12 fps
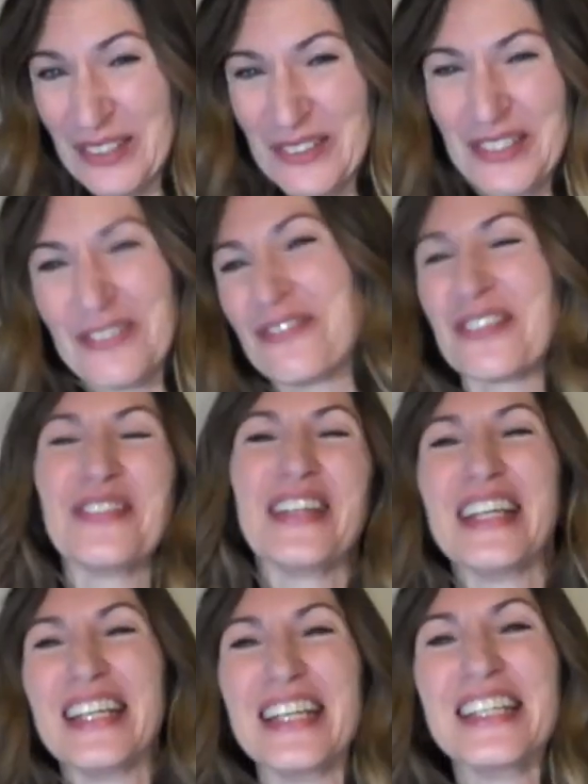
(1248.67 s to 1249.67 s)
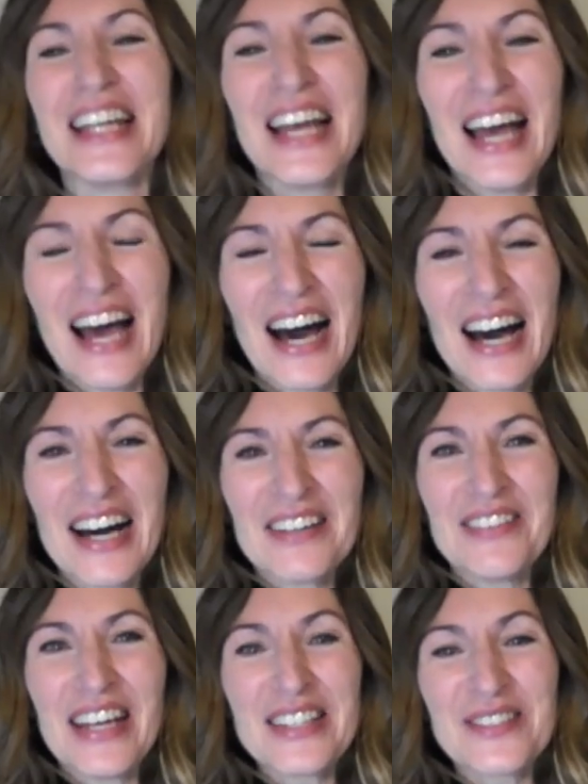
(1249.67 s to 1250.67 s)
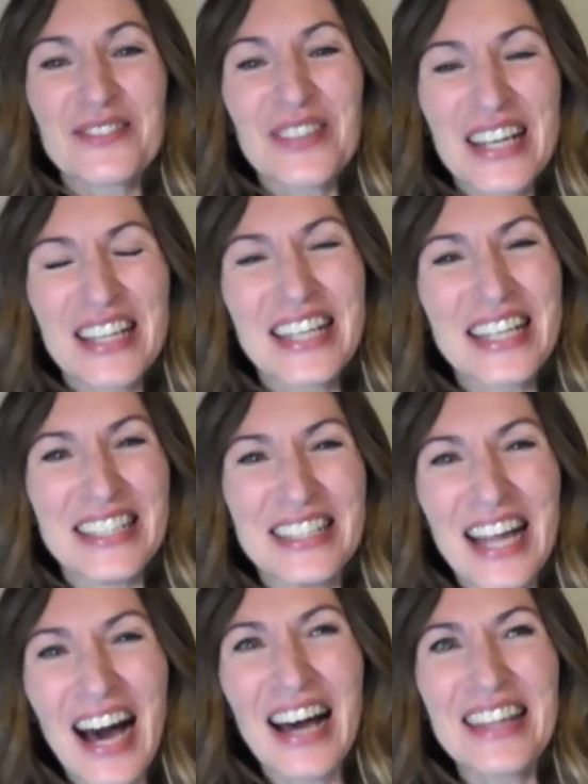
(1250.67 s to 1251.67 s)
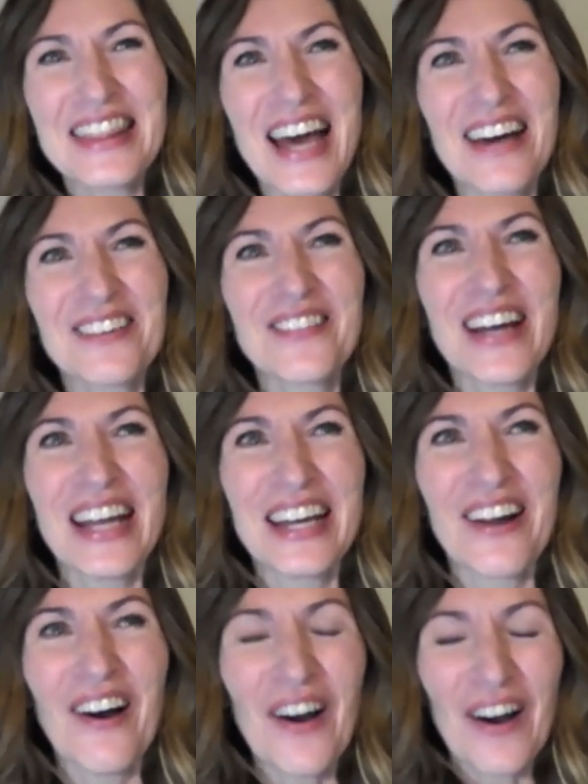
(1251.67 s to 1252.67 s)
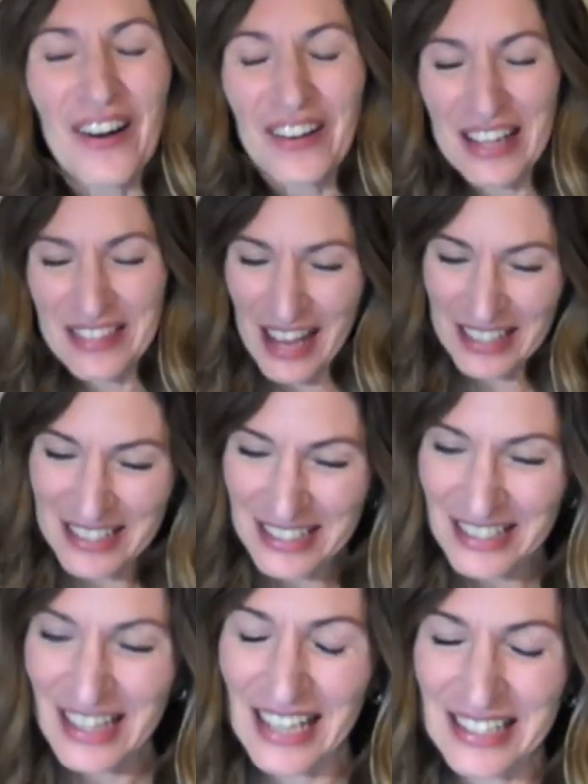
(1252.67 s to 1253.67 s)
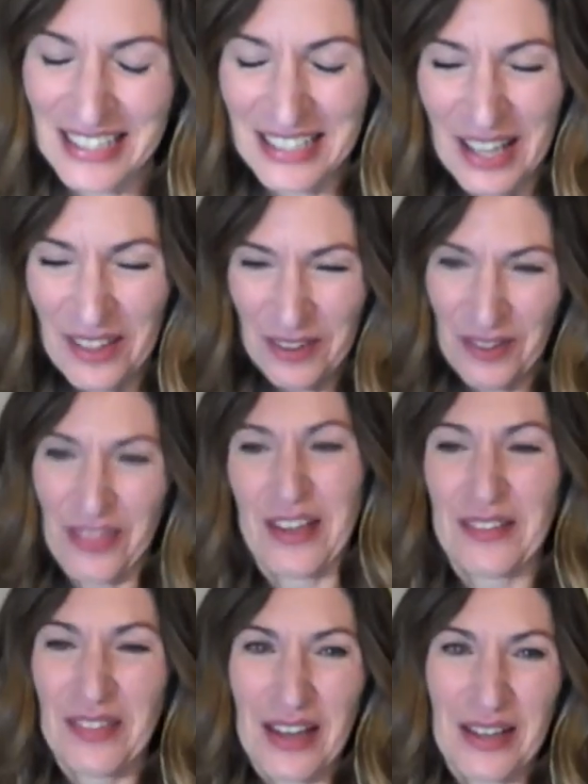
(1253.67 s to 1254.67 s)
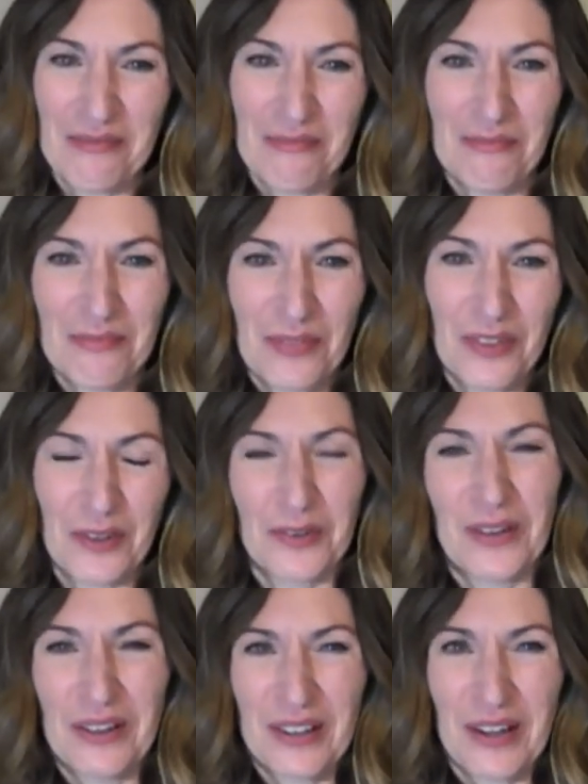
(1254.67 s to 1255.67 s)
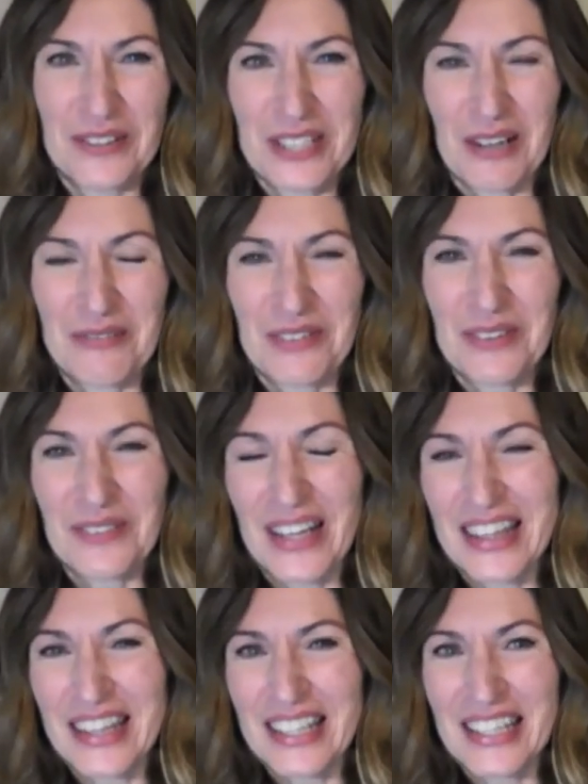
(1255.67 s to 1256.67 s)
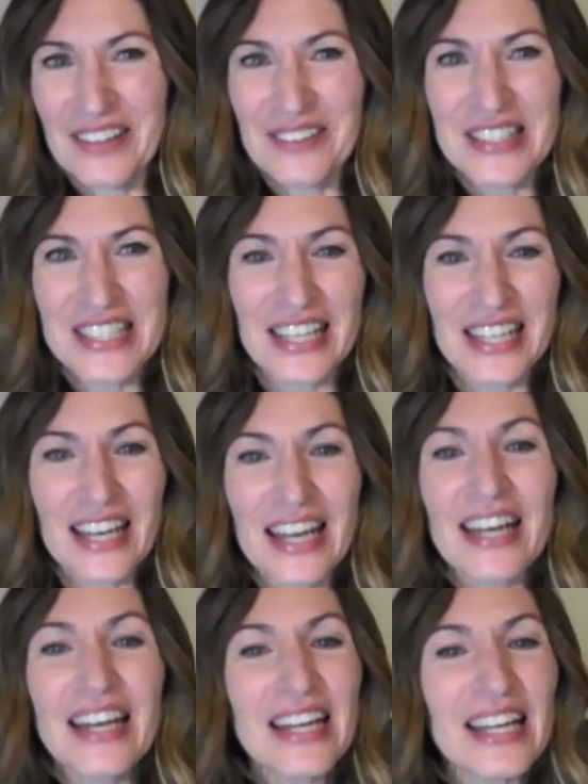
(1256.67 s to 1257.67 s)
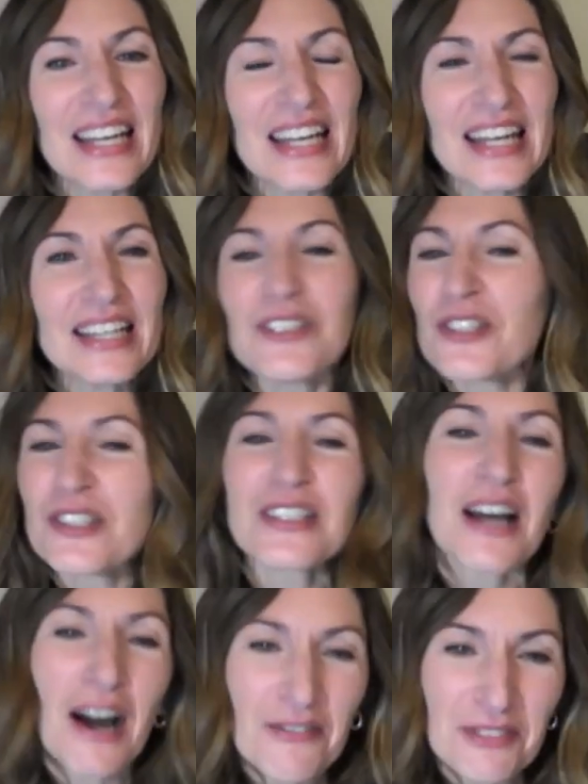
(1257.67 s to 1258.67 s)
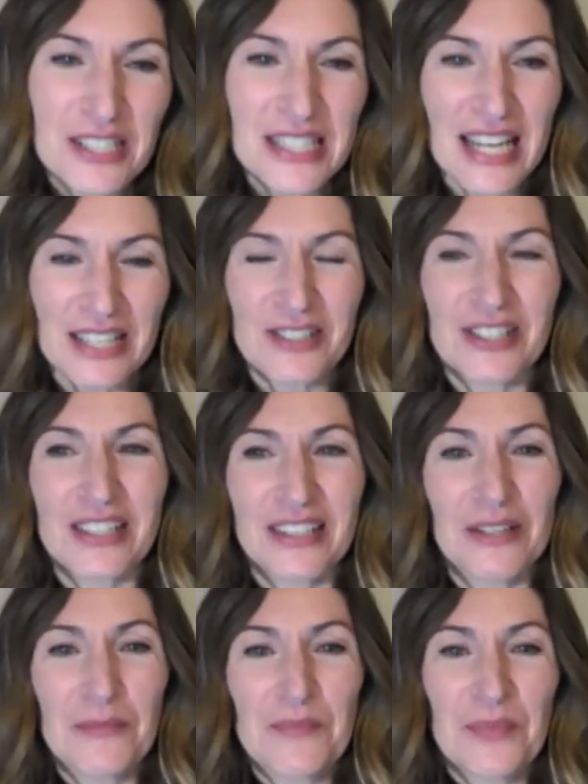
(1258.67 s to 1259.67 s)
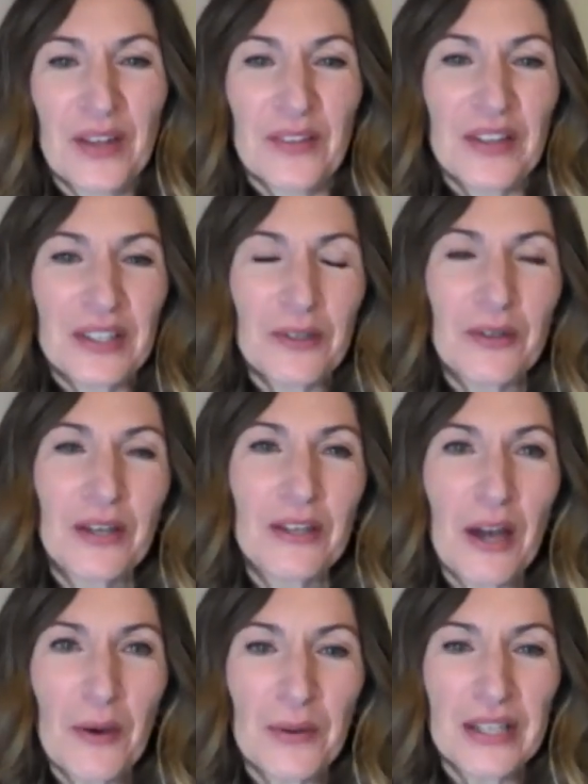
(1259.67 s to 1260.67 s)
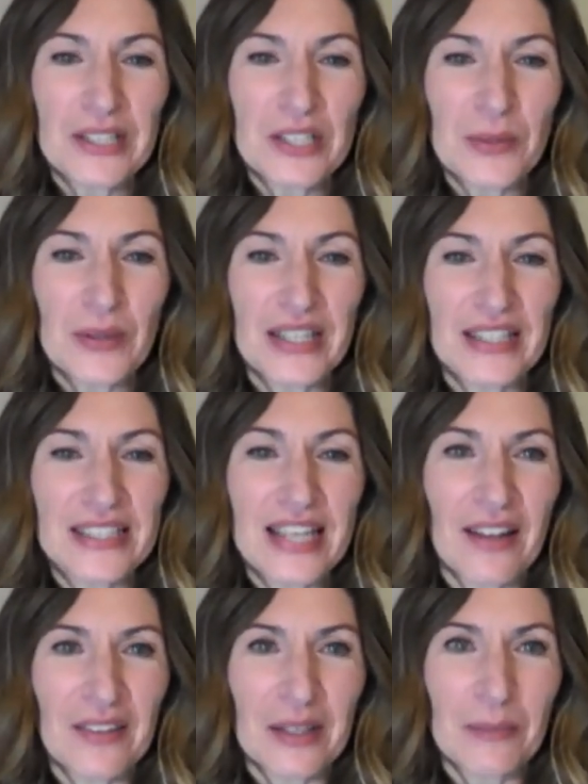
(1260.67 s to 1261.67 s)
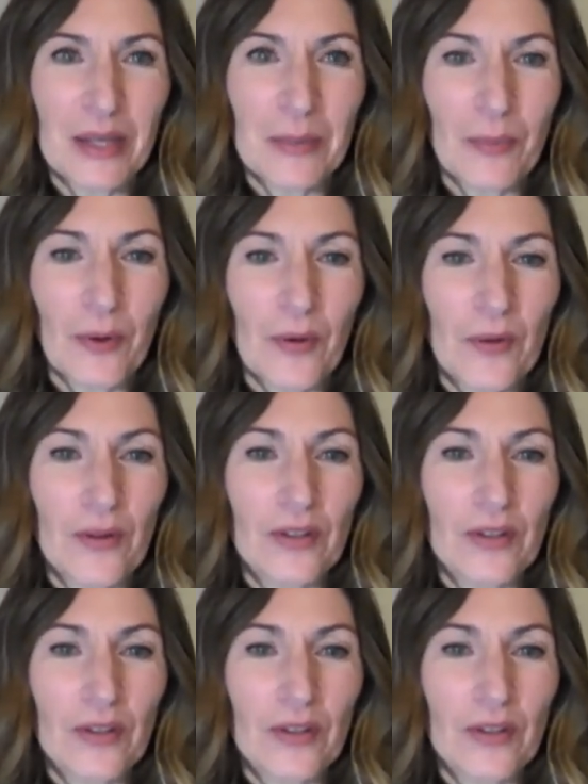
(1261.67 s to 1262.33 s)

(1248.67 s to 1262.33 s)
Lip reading: you do for me? And it's really not that way at all. And that's another thing that the career coach helped me with. It's like it's just a conversation. Like, you can go into it telling people,